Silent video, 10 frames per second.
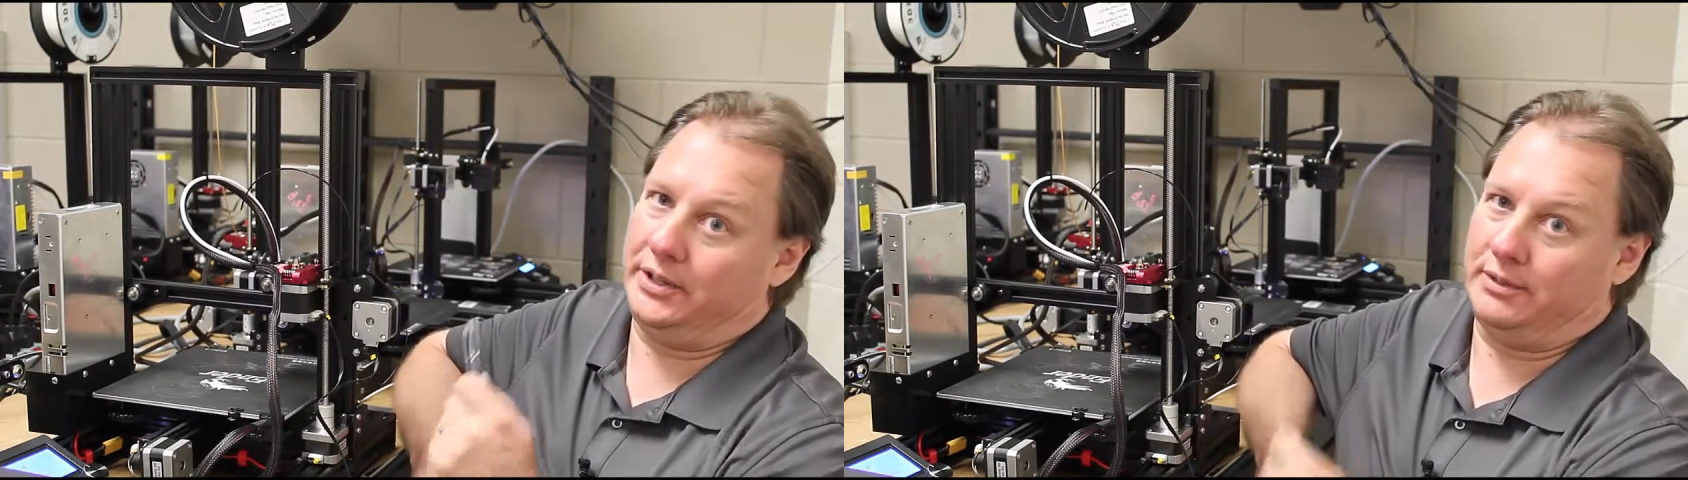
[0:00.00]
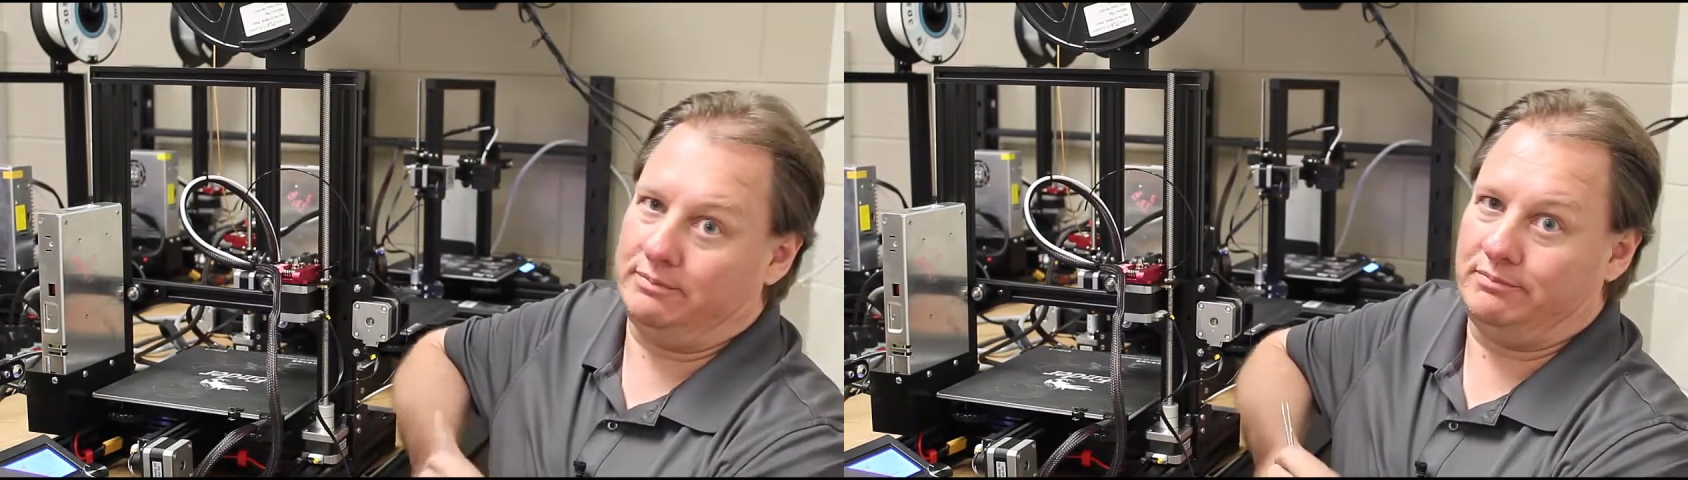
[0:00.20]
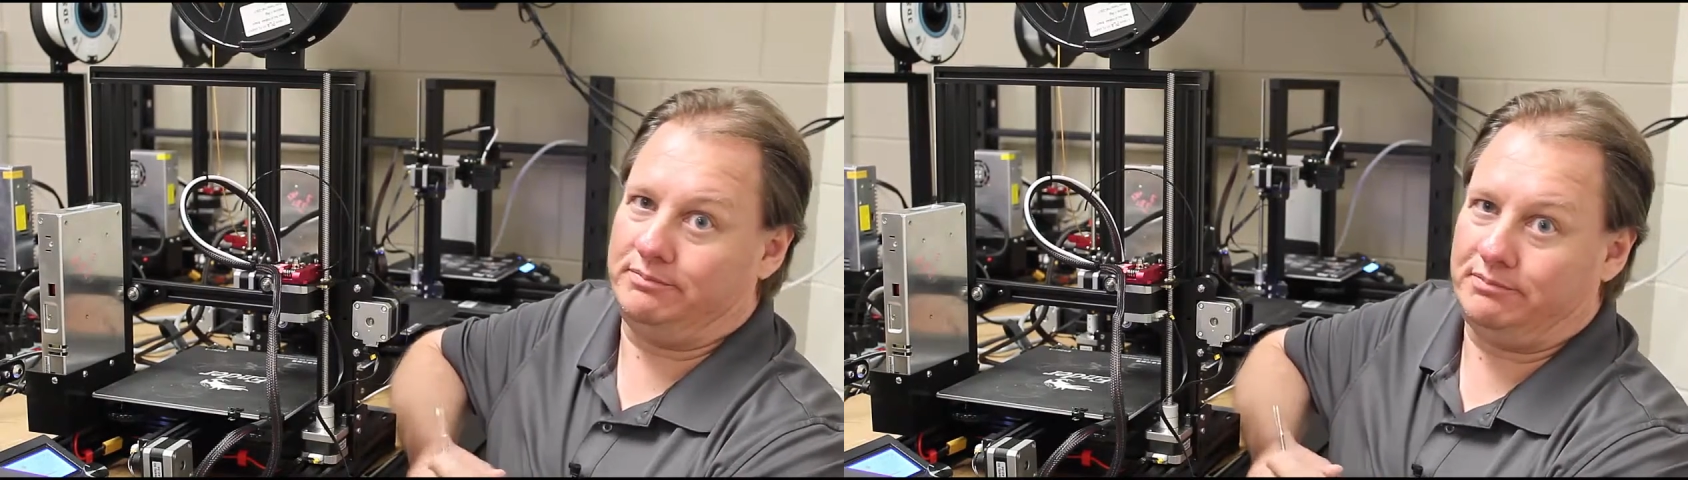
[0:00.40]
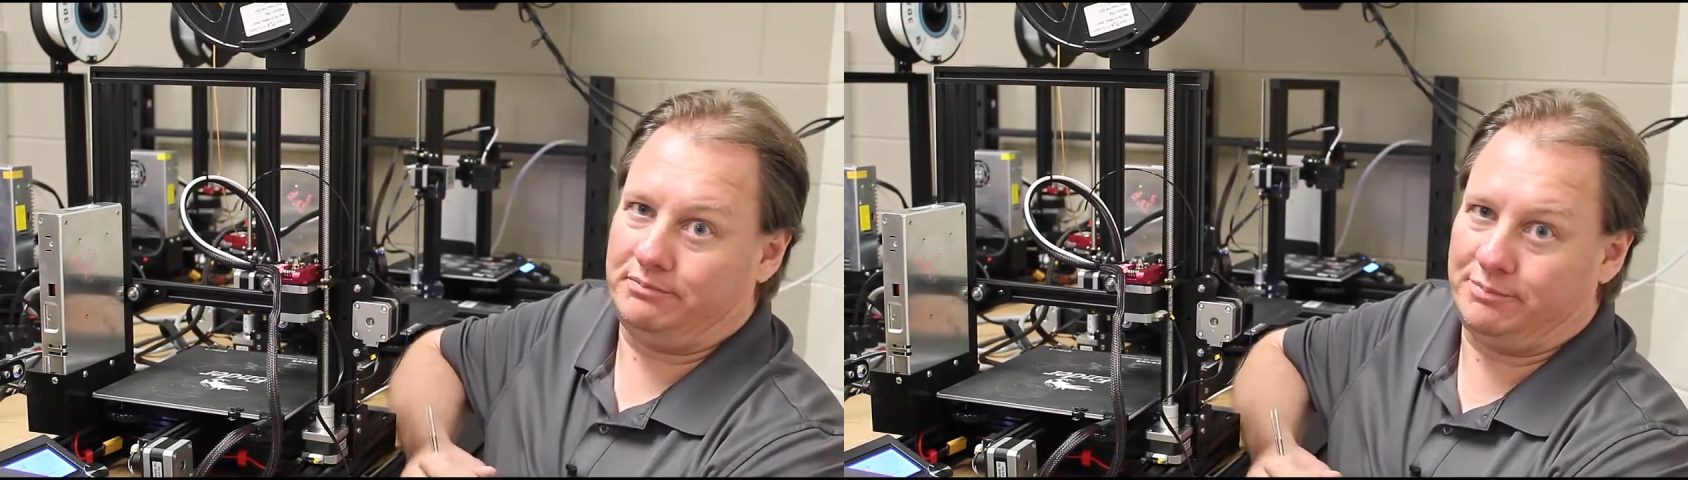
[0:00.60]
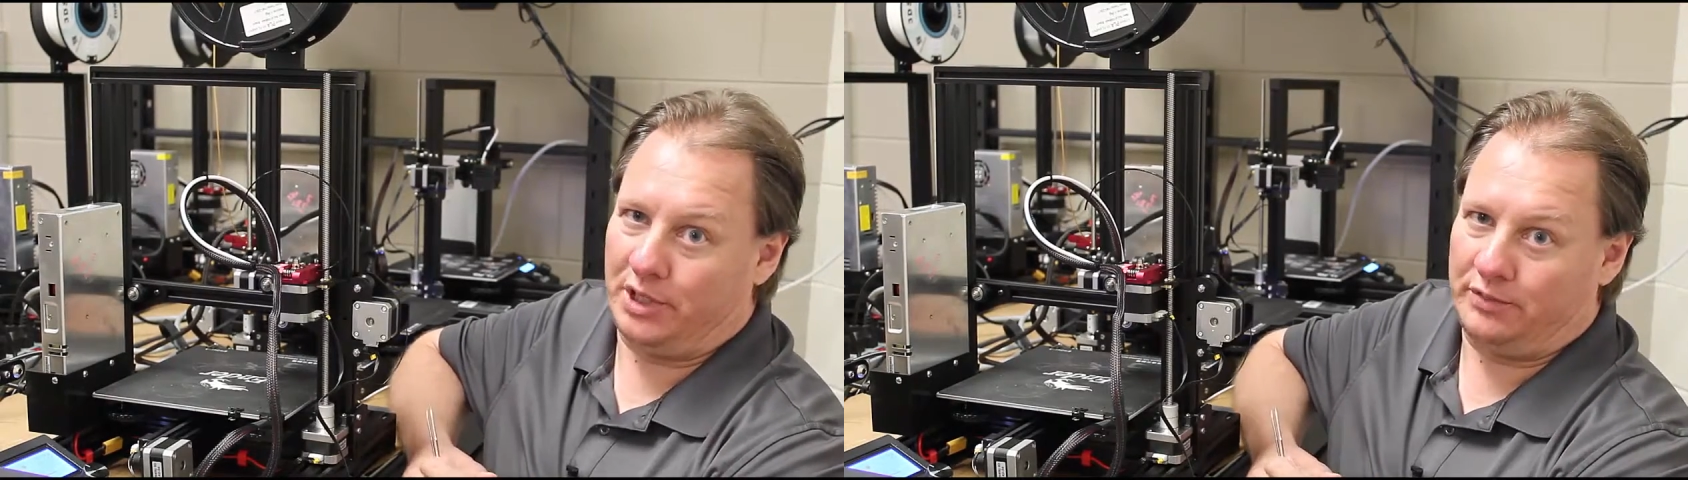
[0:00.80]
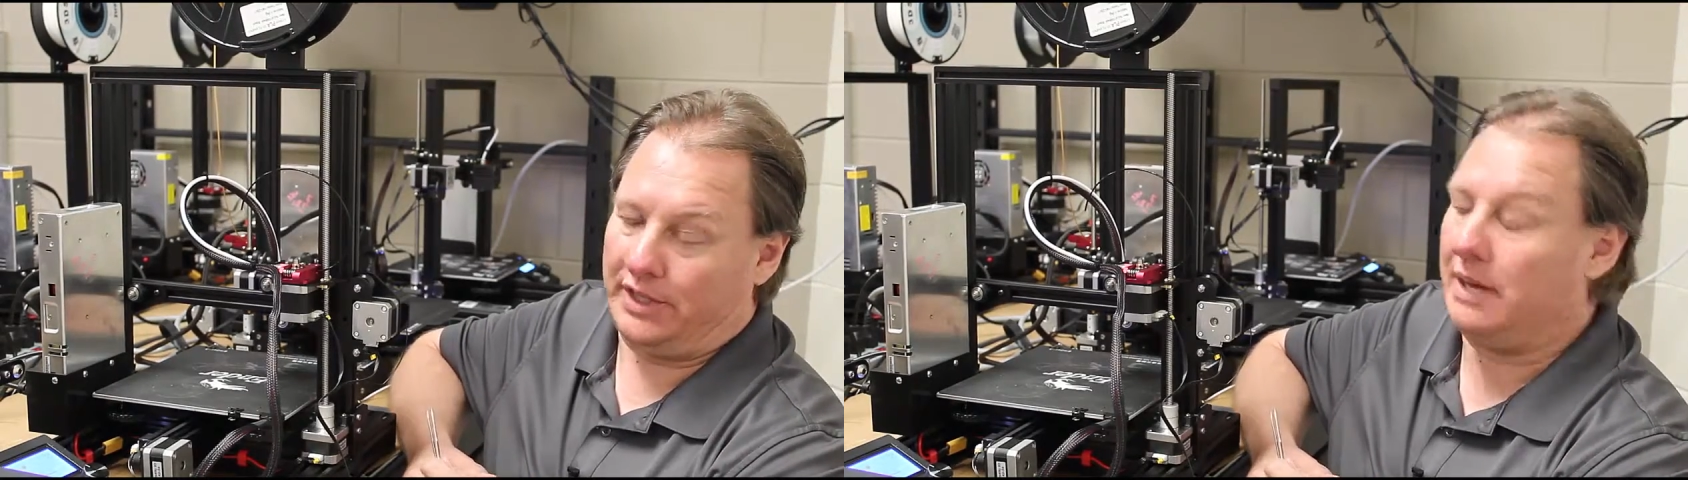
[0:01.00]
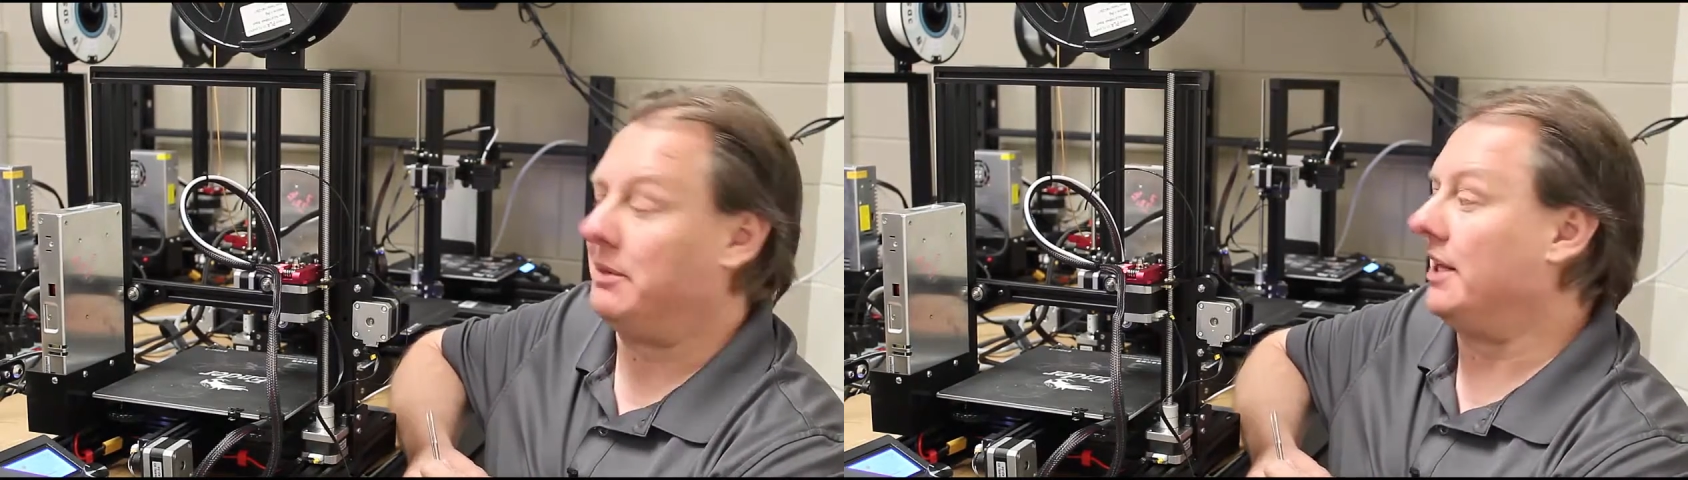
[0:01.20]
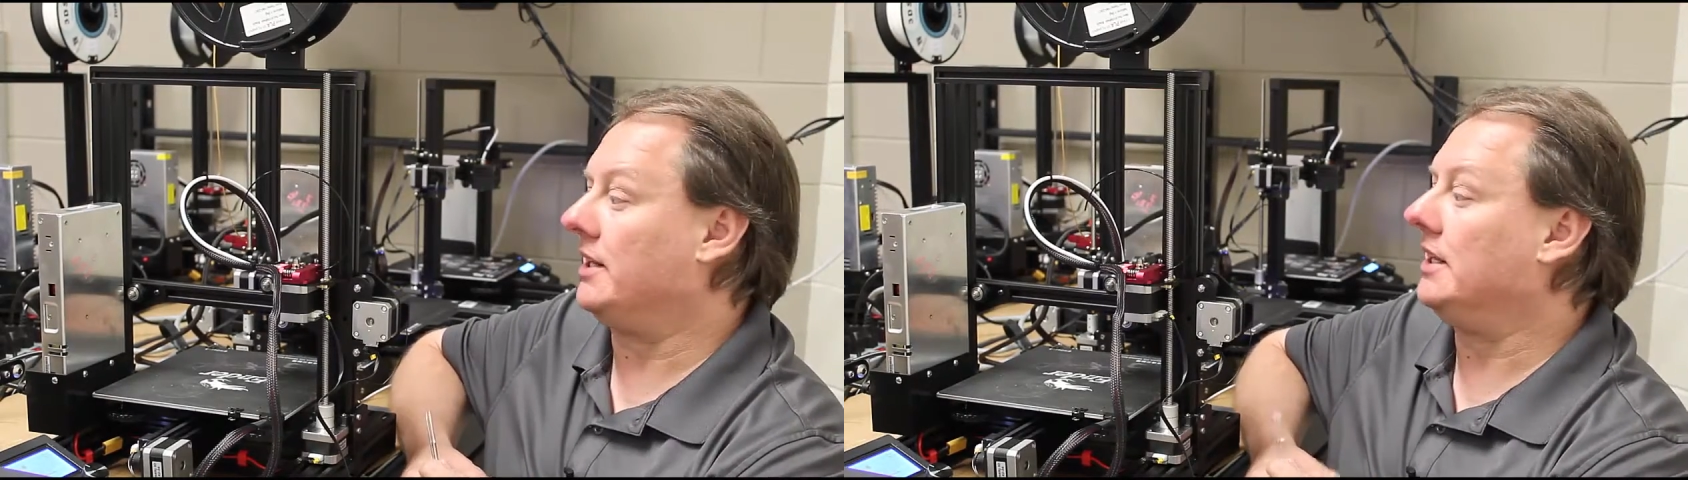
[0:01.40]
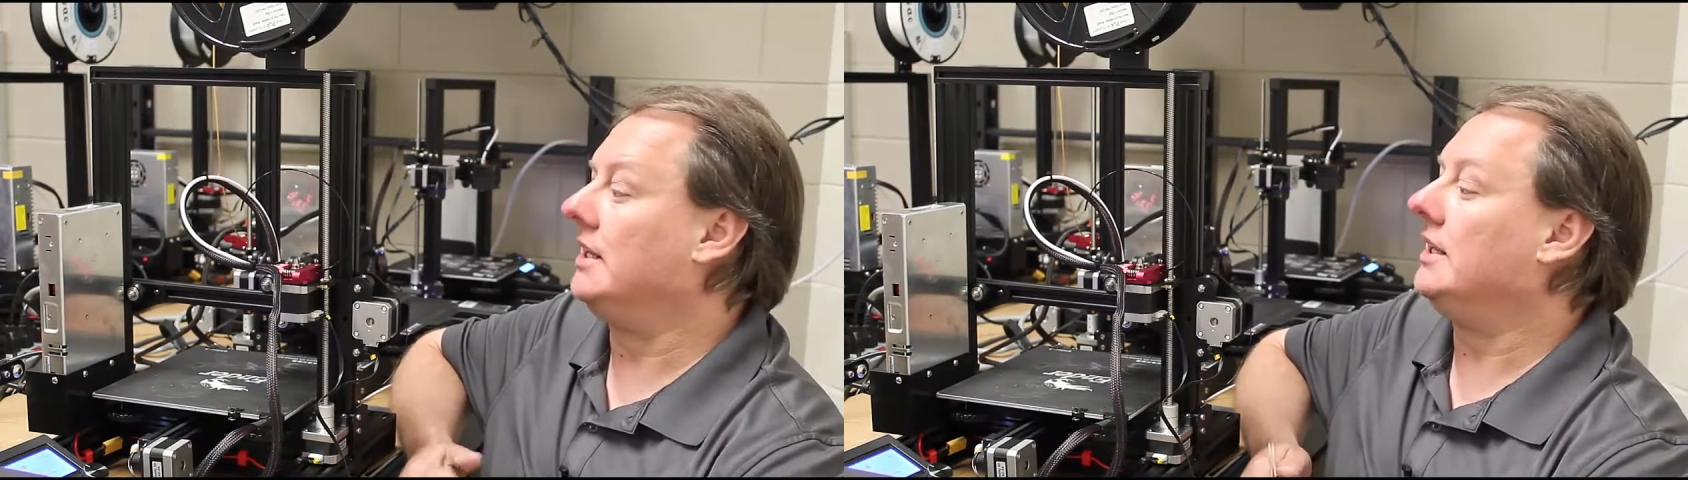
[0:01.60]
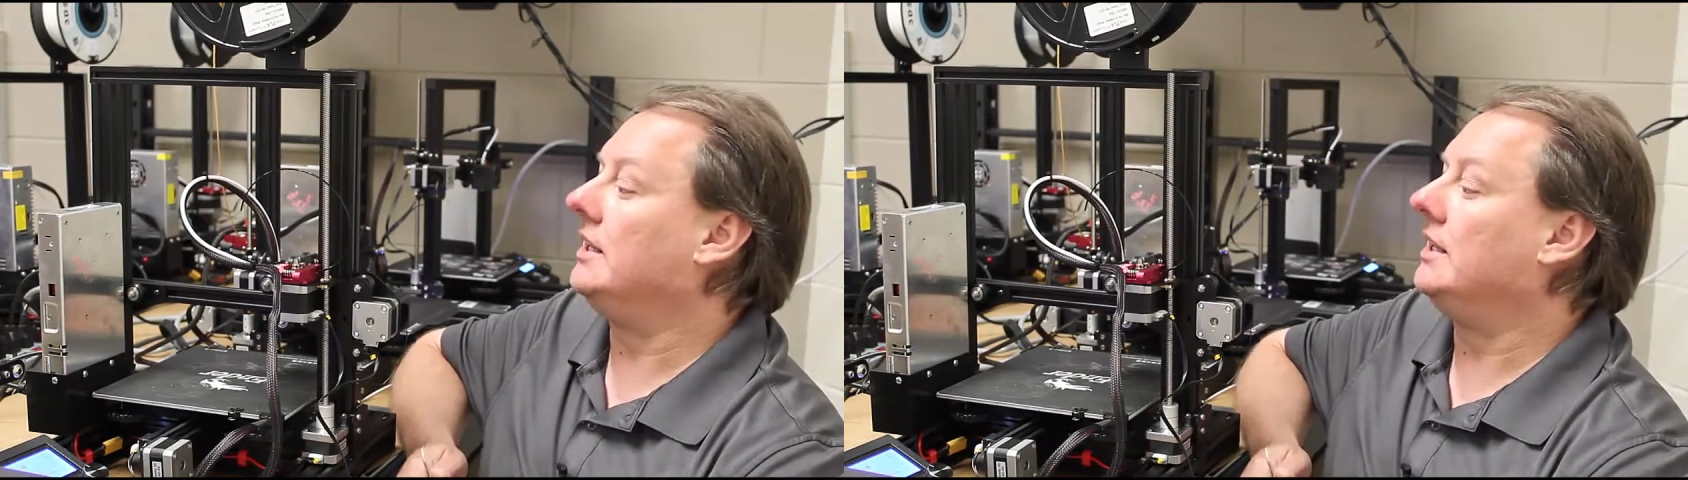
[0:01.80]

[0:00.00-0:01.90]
other printer for that matter.